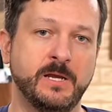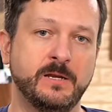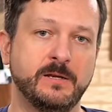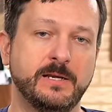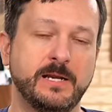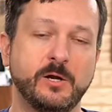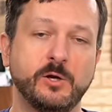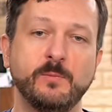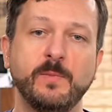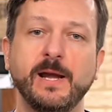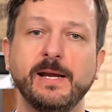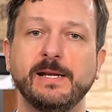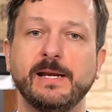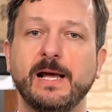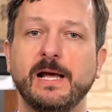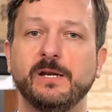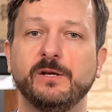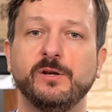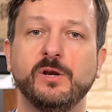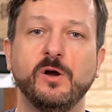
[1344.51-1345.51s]
Now you might
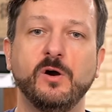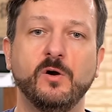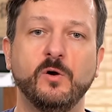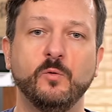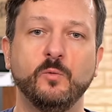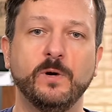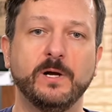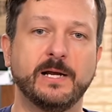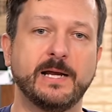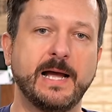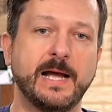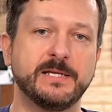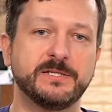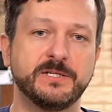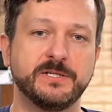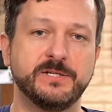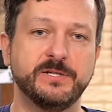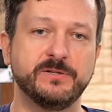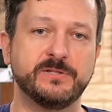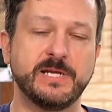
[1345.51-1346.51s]
not know what
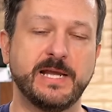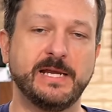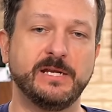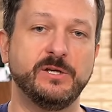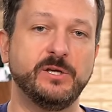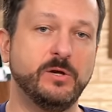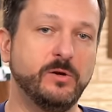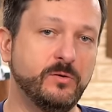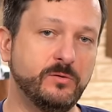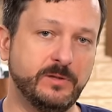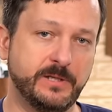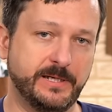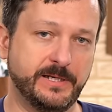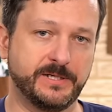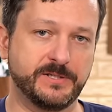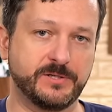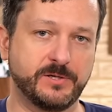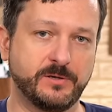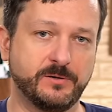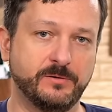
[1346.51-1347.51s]
constitutes a new
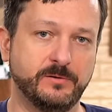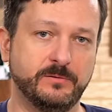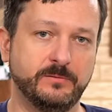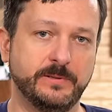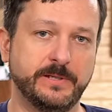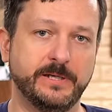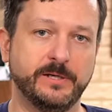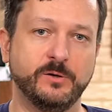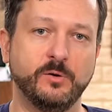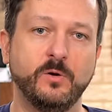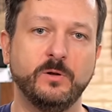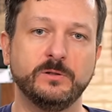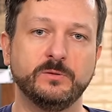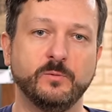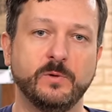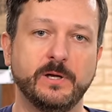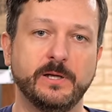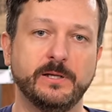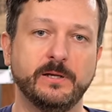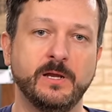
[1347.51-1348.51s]
Linux kernel and an old
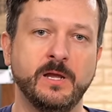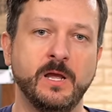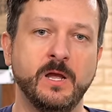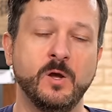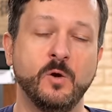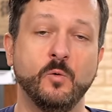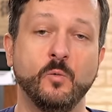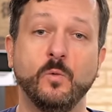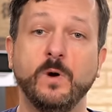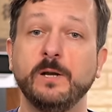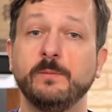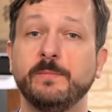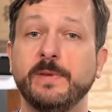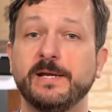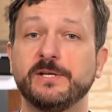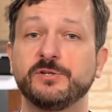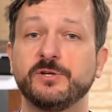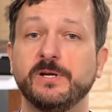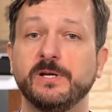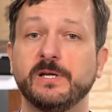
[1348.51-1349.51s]
one. One
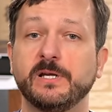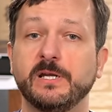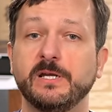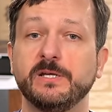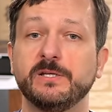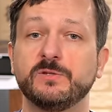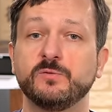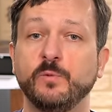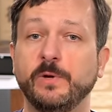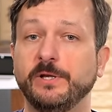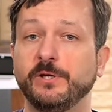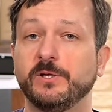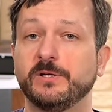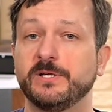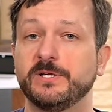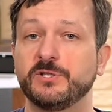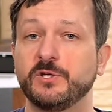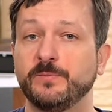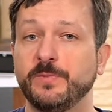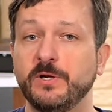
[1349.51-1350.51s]
metric is when your
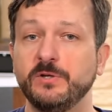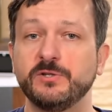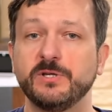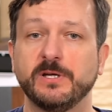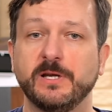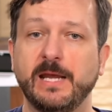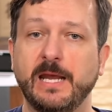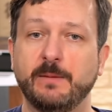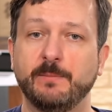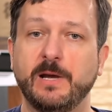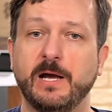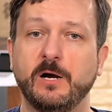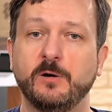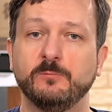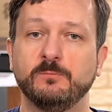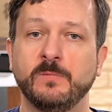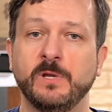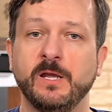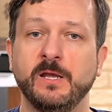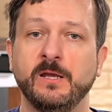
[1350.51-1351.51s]
distribution came out.
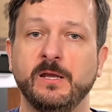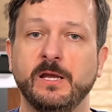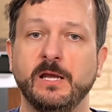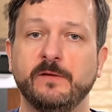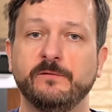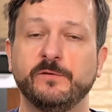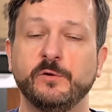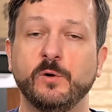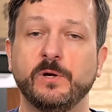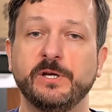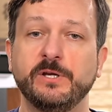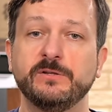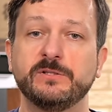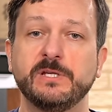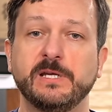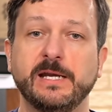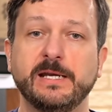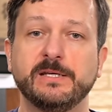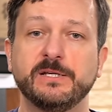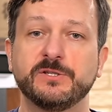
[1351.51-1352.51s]
If you're
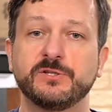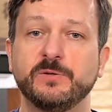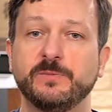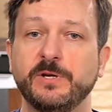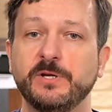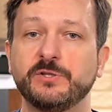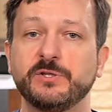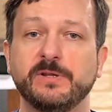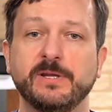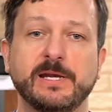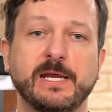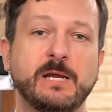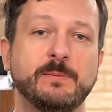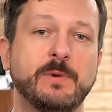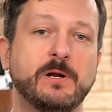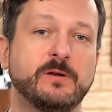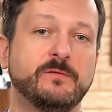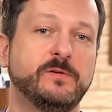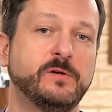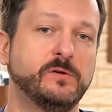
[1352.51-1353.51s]
using a distribution that came
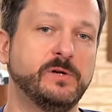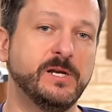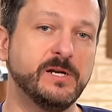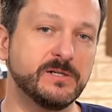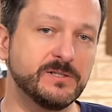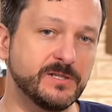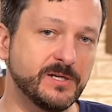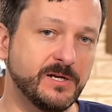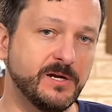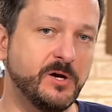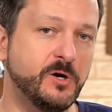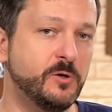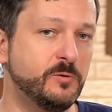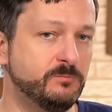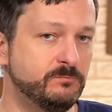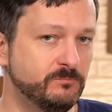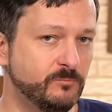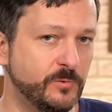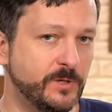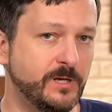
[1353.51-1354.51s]
out a few years
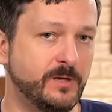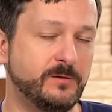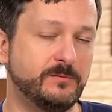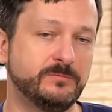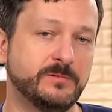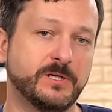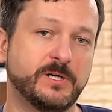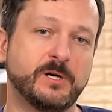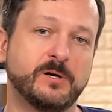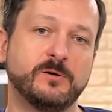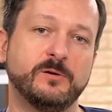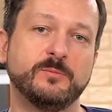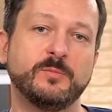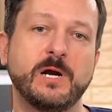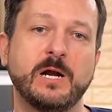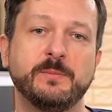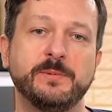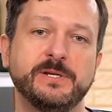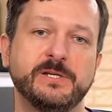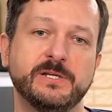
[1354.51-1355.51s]
ago, well, the kernel
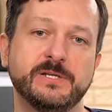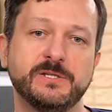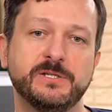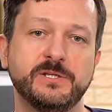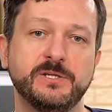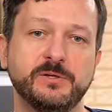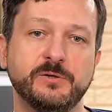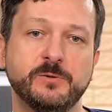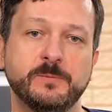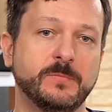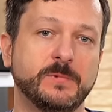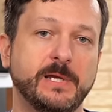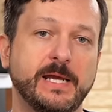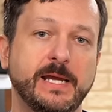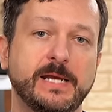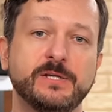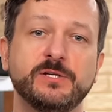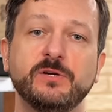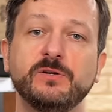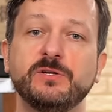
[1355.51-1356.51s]
probably did too.
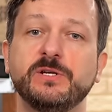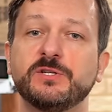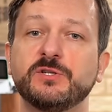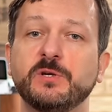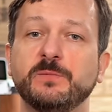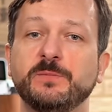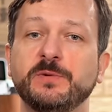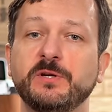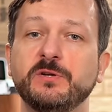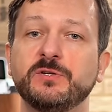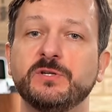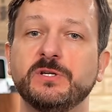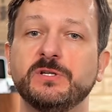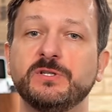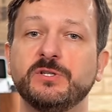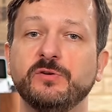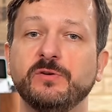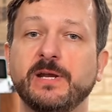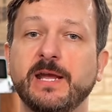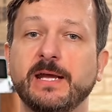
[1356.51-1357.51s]
And two distributions
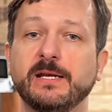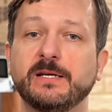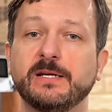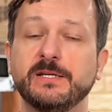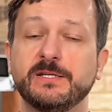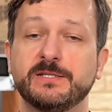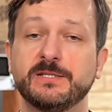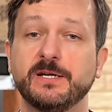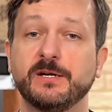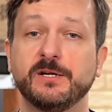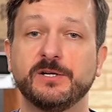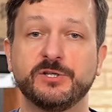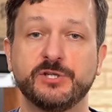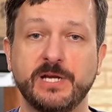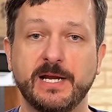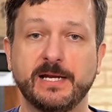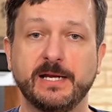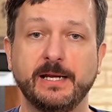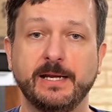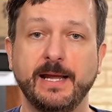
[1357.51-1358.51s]
you can consider
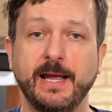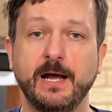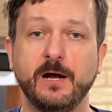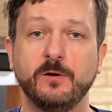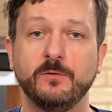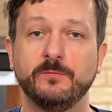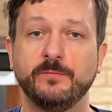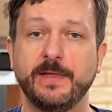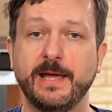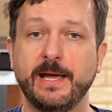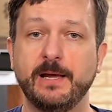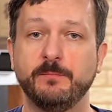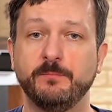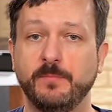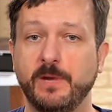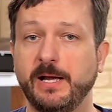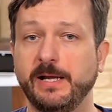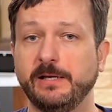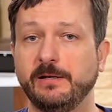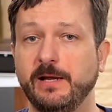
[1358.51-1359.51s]
checking out that
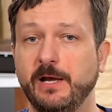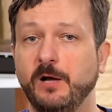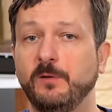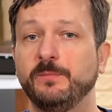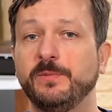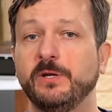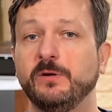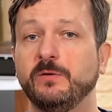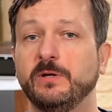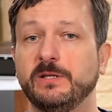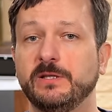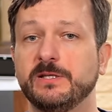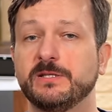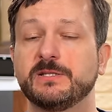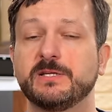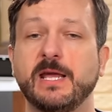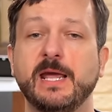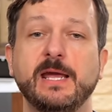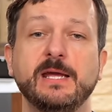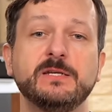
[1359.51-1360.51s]
might help you in this
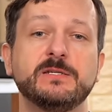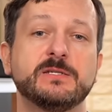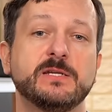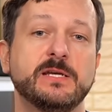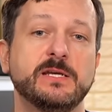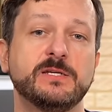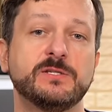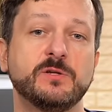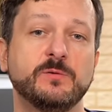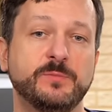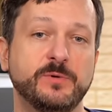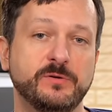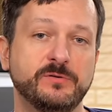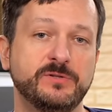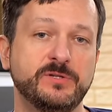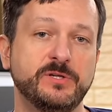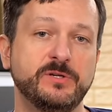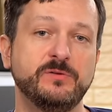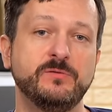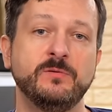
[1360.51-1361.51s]
case is
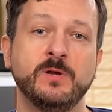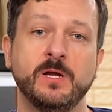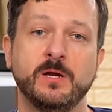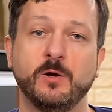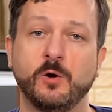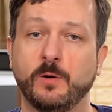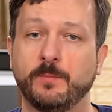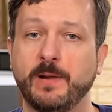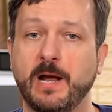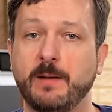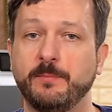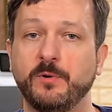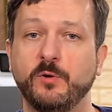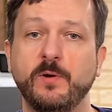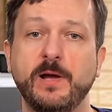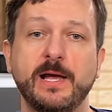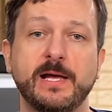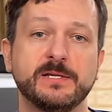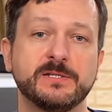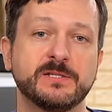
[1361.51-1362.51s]
Ubuntu or Pop!
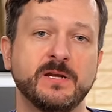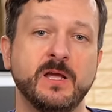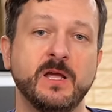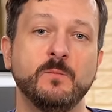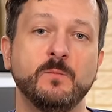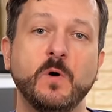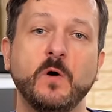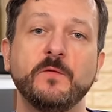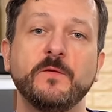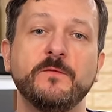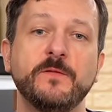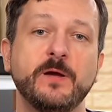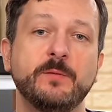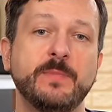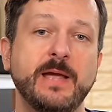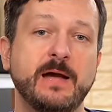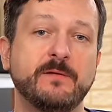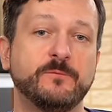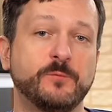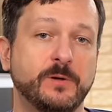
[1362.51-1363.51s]
OS. Both of them
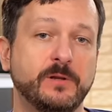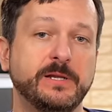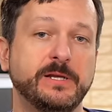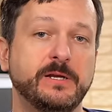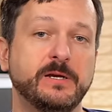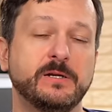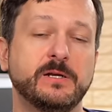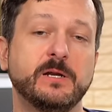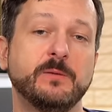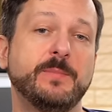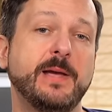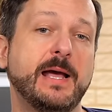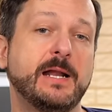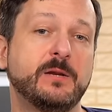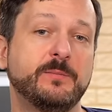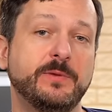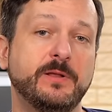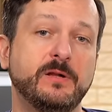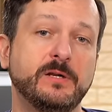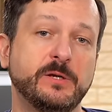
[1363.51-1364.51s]
have really good
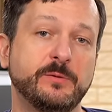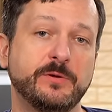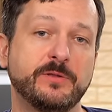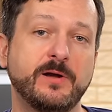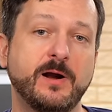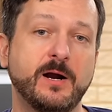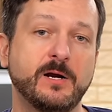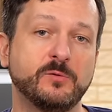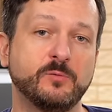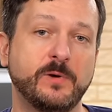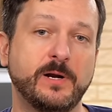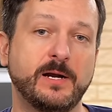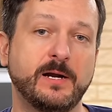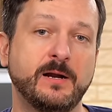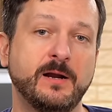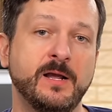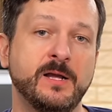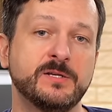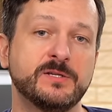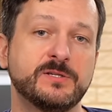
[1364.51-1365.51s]
compatibility with hardware,
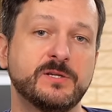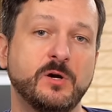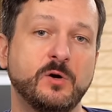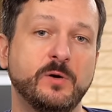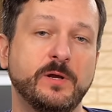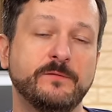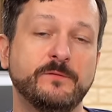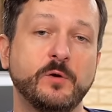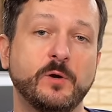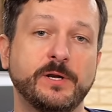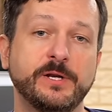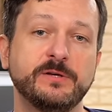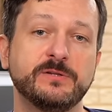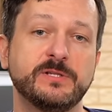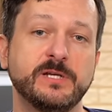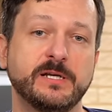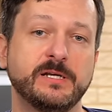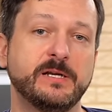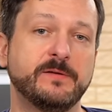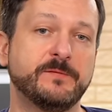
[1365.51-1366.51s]
so if you're
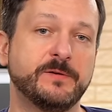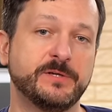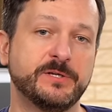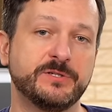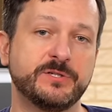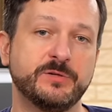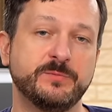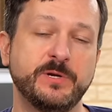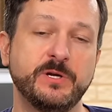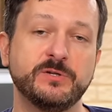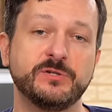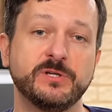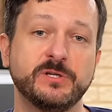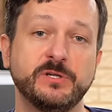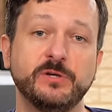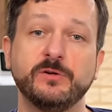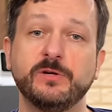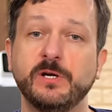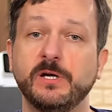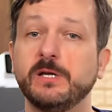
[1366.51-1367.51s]
using a different distribution,
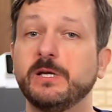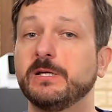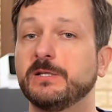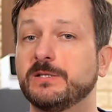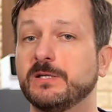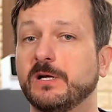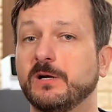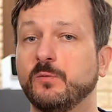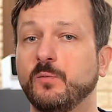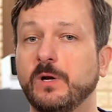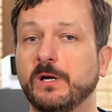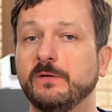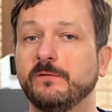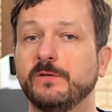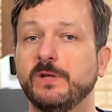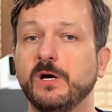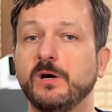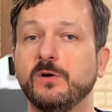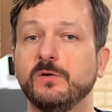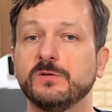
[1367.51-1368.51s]
you could consider one of
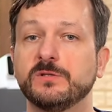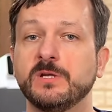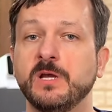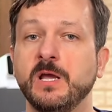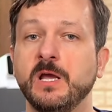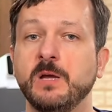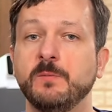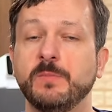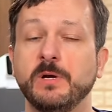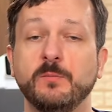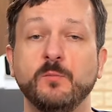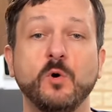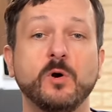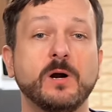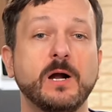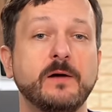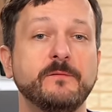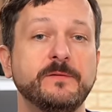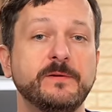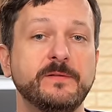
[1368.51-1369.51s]
those. But more
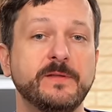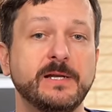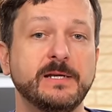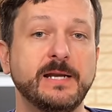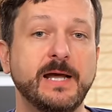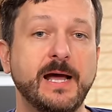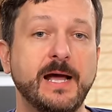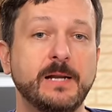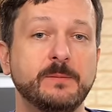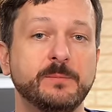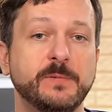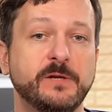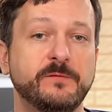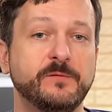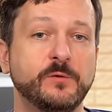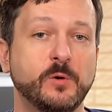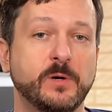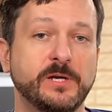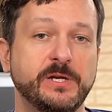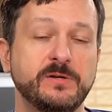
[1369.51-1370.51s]
often than not, if
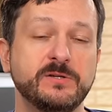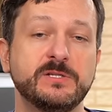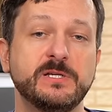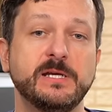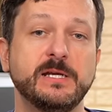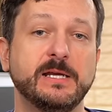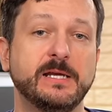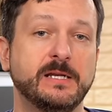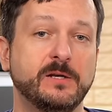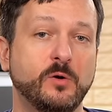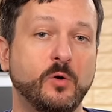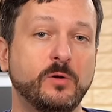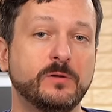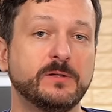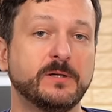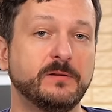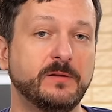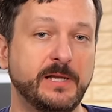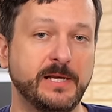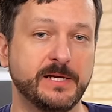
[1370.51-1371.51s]
you're using an
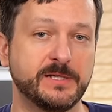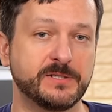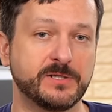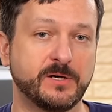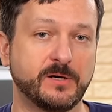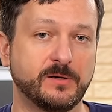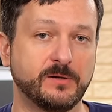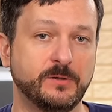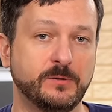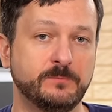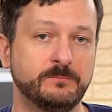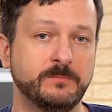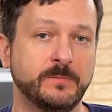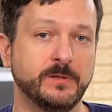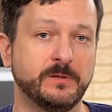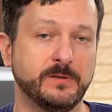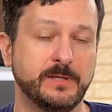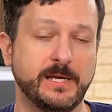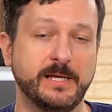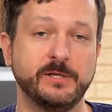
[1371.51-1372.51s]
older Linux kernel,
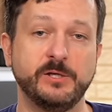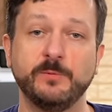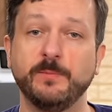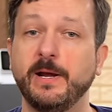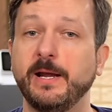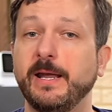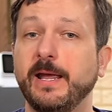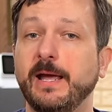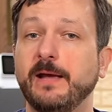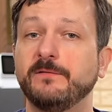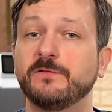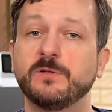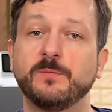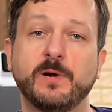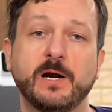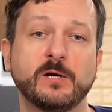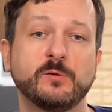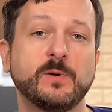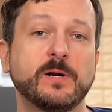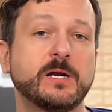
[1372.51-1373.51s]
then you might have some
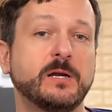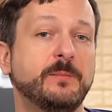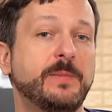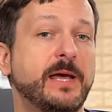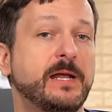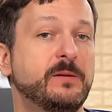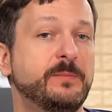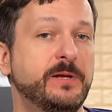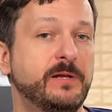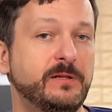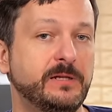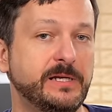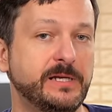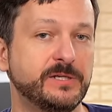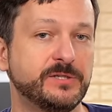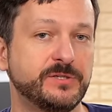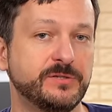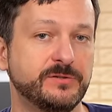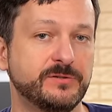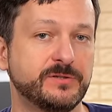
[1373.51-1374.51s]
hardware compatibility
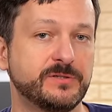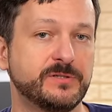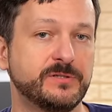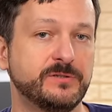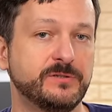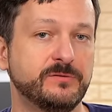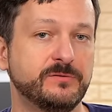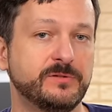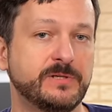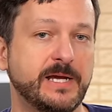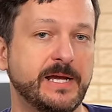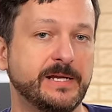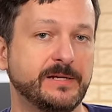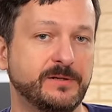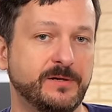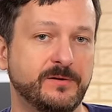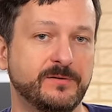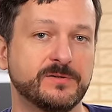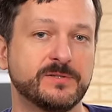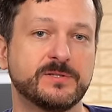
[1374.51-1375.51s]
issues to
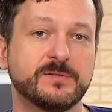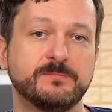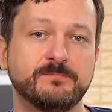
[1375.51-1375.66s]
diagnose.